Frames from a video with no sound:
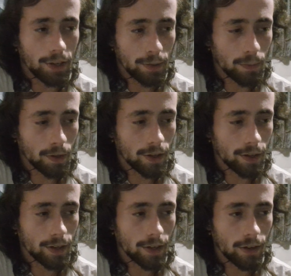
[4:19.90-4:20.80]

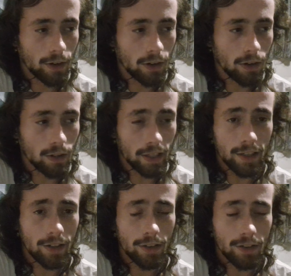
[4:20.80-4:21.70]
work at all, like
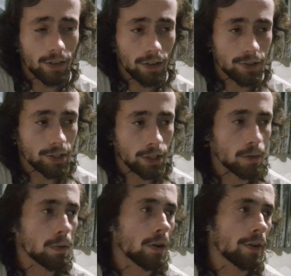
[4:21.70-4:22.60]
not a single
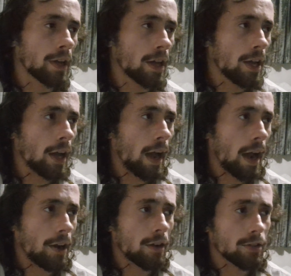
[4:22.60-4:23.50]
one.
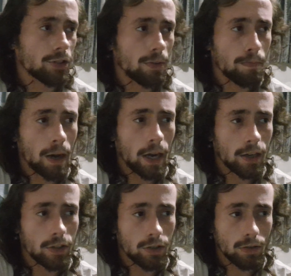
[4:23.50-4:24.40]
I got some
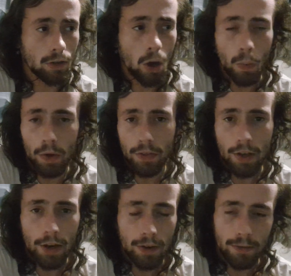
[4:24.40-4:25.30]
marks lower
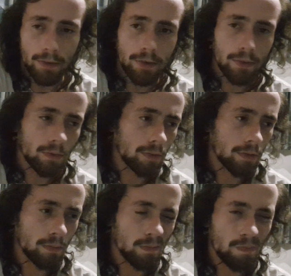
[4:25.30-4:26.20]
than
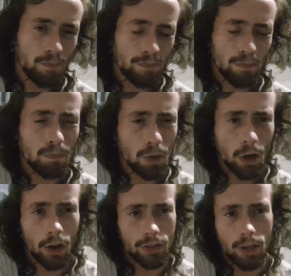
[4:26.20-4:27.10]

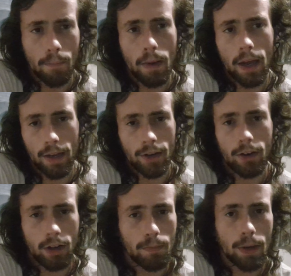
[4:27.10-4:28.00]
most, compared
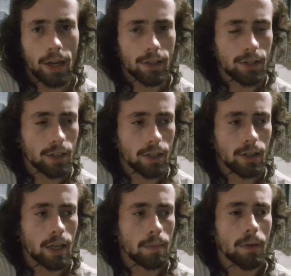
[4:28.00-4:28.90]
to
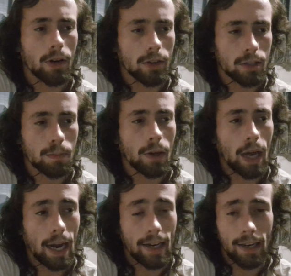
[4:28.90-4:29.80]
like most, but
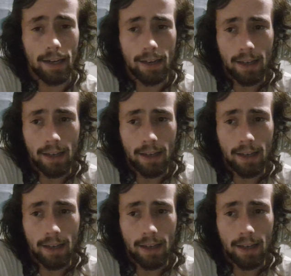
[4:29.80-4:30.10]
I